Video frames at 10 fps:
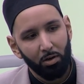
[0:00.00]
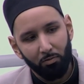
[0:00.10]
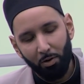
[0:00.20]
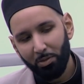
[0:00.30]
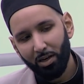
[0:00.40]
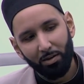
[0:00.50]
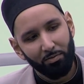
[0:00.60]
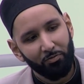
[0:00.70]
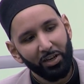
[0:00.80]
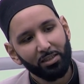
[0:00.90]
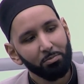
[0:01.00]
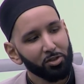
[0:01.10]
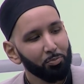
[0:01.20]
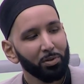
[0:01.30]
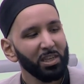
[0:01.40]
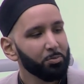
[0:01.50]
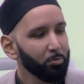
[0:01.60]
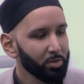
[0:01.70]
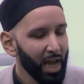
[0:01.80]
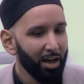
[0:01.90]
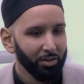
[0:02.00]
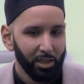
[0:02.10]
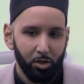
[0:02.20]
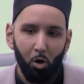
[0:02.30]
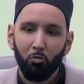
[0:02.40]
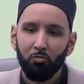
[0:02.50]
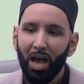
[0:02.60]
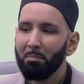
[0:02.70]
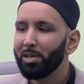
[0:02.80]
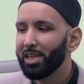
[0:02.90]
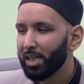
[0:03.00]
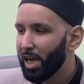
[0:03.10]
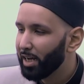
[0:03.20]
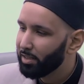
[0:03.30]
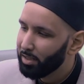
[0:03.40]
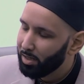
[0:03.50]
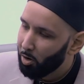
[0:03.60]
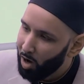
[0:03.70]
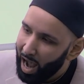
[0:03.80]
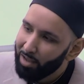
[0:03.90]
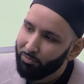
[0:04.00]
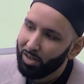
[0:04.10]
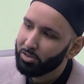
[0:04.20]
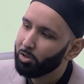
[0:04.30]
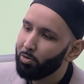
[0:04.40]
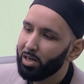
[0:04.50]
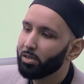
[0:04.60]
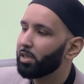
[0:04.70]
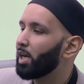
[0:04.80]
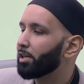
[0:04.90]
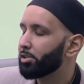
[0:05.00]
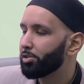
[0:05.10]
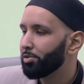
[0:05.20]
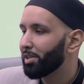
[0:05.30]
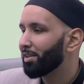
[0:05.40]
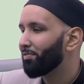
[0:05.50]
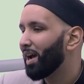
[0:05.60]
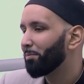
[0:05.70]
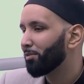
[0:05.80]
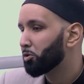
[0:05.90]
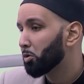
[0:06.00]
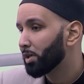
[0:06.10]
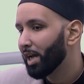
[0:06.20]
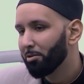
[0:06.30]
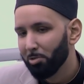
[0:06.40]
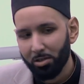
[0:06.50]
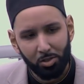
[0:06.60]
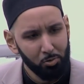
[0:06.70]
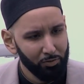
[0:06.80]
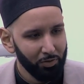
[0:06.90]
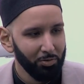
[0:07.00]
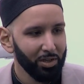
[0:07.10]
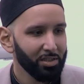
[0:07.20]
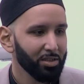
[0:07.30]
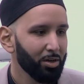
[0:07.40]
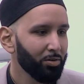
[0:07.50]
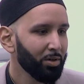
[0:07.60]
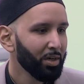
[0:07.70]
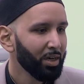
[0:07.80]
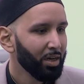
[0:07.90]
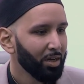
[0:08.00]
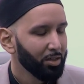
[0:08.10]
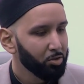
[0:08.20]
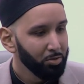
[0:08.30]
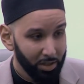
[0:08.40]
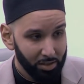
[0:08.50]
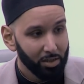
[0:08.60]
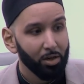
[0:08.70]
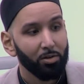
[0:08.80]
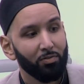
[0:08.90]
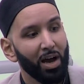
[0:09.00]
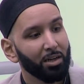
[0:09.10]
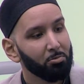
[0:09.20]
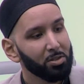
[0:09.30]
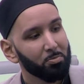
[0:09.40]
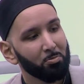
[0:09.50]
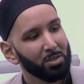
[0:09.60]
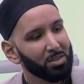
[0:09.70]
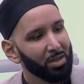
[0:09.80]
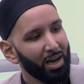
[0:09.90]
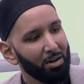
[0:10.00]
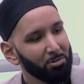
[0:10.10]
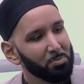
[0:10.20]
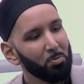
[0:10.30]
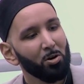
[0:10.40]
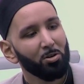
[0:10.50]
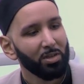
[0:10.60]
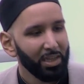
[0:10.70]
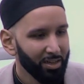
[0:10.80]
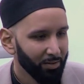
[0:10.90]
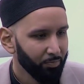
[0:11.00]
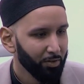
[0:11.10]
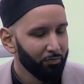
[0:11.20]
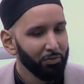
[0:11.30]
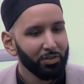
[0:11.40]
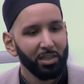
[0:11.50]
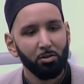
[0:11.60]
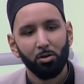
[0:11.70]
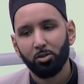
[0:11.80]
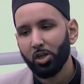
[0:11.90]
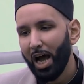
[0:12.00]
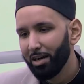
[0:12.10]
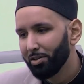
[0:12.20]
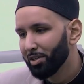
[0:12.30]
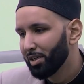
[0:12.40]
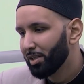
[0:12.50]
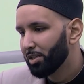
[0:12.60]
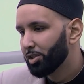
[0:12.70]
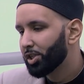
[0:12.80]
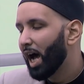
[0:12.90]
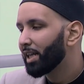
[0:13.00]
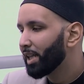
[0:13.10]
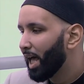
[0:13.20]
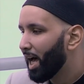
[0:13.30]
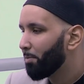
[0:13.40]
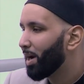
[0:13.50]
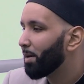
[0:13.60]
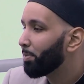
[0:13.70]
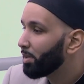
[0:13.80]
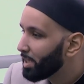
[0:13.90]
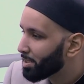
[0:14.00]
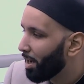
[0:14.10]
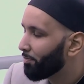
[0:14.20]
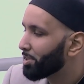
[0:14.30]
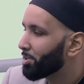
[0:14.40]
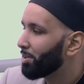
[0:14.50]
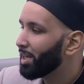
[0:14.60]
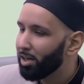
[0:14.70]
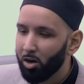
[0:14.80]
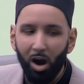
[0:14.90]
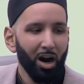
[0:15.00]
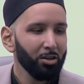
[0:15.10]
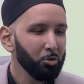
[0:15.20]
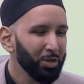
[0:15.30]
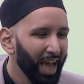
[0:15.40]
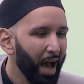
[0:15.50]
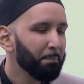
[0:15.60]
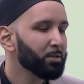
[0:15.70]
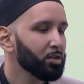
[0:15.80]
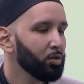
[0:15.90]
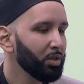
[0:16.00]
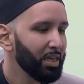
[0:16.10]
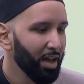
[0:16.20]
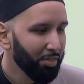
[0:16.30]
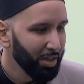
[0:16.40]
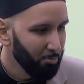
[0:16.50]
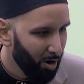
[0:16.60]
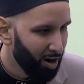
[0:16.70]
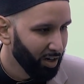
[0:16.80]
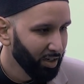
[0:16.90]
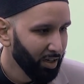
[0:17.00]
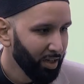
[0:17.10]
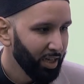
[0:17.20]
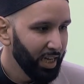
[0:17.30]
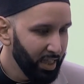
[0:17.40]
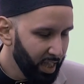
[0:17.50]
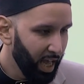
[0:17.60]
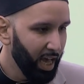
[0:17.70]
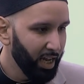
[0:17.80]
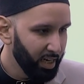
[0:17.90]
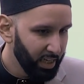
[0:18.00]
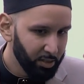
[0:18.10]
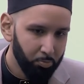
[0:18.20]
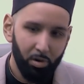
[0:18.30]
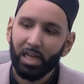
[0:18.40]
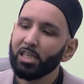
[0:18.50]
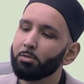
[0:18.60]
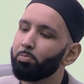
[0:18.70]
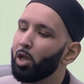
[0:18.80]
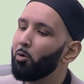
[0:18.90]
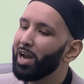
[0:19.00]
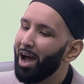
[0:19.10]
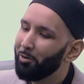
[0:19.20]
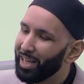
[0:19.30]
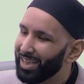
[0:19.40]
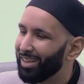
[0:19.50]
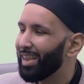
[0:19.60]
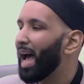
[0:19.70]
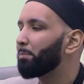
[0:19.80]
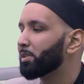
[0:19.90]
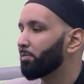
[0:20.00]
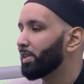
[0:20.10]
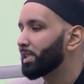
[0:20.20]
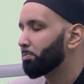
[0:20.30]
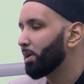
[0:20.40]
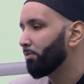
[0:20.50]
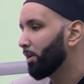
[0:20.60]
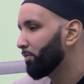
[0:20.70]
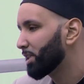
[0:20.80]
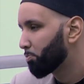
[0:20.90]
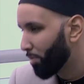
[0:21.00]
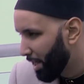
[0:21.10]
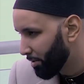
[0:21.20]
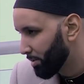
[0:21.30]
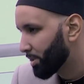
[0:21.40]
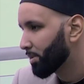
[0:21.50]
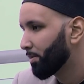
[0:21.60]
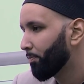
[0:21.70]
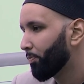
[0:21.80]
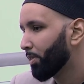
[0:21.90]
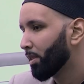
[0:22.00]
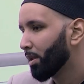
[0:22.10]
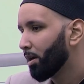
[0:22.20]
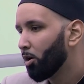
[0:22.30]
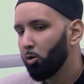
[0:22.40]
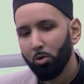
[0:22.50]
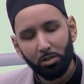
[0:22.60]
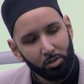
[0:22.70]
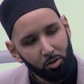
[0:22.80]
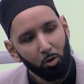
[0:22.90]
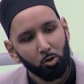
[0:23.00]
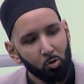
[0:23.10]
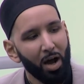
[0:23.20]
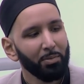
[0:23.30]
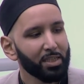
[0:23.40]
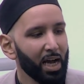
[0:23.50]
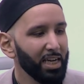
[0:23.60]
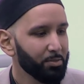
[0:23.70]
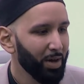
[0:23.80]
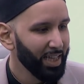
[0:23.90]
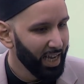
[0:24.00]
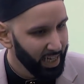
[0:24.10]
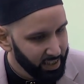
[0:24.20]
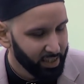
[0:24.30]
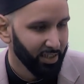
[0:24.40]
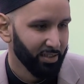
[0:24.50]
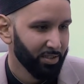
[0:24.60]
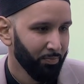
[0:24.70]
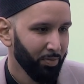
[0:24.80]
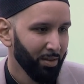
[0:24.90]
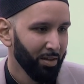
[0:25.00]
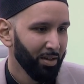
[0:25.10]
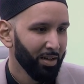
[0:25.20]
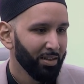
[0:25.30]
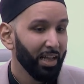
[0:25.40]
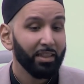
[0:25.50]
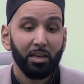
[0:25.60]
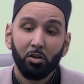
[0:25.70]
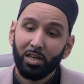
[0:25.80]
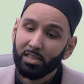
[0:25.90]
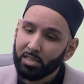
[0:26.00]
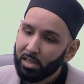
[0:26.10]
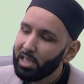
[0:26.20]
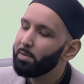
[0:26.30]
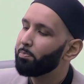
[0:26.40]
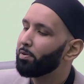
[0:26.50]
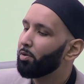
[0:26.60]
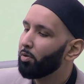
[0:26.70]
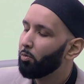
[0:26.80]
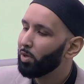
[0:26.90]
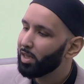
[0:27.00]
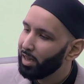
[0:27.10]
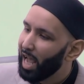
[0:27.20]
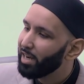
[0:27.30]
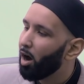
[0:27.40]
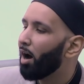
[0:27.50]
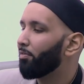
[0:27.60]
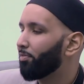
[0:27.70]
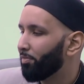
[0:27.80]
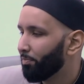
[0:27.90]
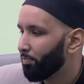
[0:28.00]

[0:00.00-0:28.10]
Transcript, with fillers: From the victims of police brutality, no family connected, or I felt a greater connection to than the family of Jordan Edwards, who a few years ago, 2 years ago in fact, was murdered here. 15-year-old child, shot in the head by a police officer in a car doing absolutely nothing wrong. In the head, his brains blown out in the laps of his brothers, who were so traumatized by that incident that they couldn't sleep with the light off.